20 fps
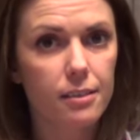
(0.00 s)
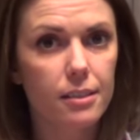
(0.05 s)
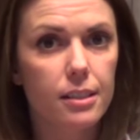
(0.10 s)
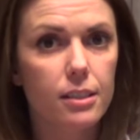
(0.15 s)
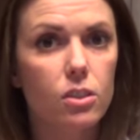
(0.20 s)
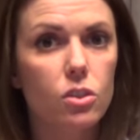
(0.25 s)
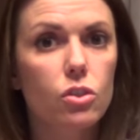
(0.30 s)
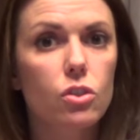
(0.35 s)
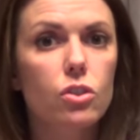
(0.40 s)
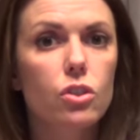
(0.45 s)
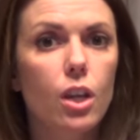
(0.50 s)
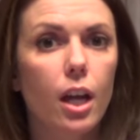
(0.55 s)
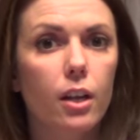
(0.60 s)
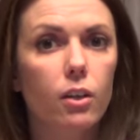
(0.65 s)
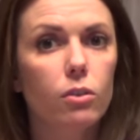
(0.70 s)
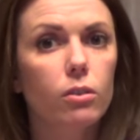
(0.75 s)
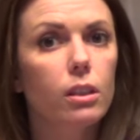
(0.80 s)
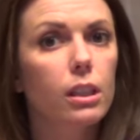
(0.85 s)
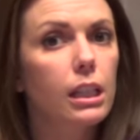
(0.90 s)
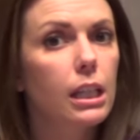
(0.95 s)
is
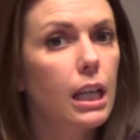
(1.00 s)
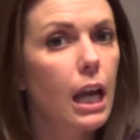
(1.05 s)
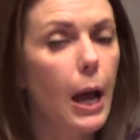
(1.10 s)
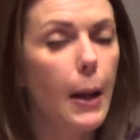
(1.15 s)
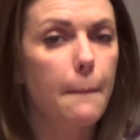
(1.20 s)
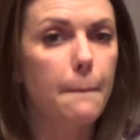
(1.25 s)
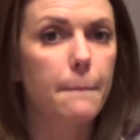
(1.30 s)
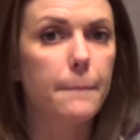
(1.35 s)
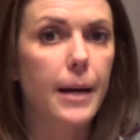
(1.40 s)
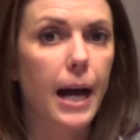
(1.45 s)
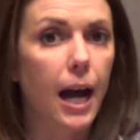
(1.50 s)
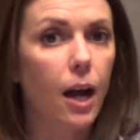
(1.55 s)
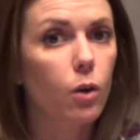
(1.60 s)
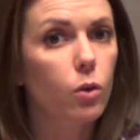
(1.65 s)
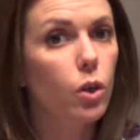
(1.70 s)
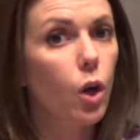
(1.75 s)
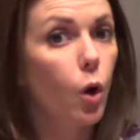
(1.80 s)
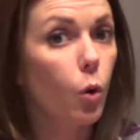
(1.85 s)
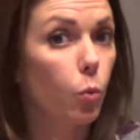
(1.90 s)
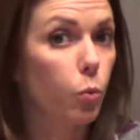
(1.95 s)
generally
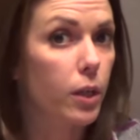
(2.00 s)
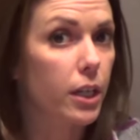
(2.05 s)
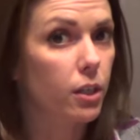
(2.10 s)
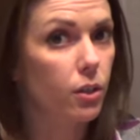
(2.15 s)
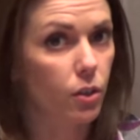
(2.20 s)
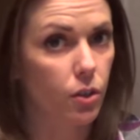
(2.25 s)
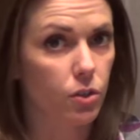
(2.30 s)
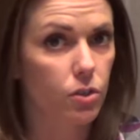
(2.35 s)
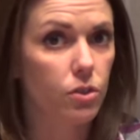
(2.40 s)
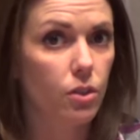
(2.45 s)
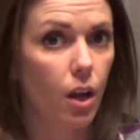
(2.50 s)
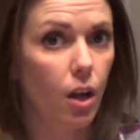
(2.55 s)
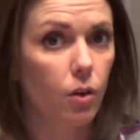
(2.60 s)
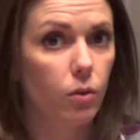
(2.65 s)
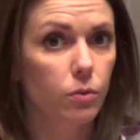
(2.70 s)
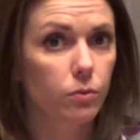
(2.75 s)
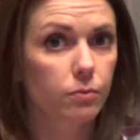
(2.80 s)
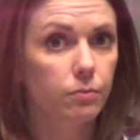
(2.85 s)
about a week or so.